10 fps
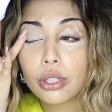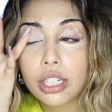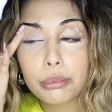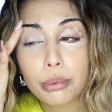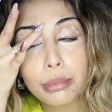
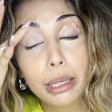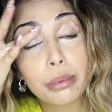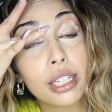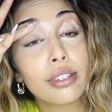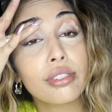it maybe
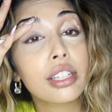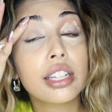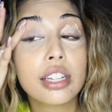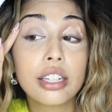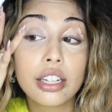
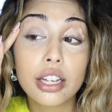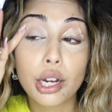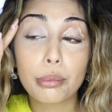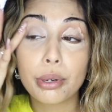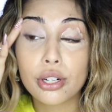evenly
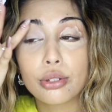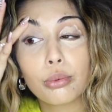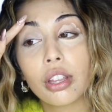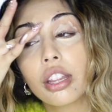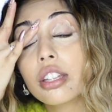compared
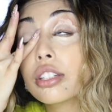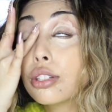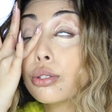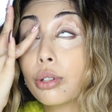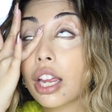
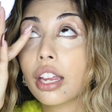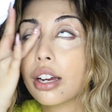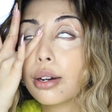to a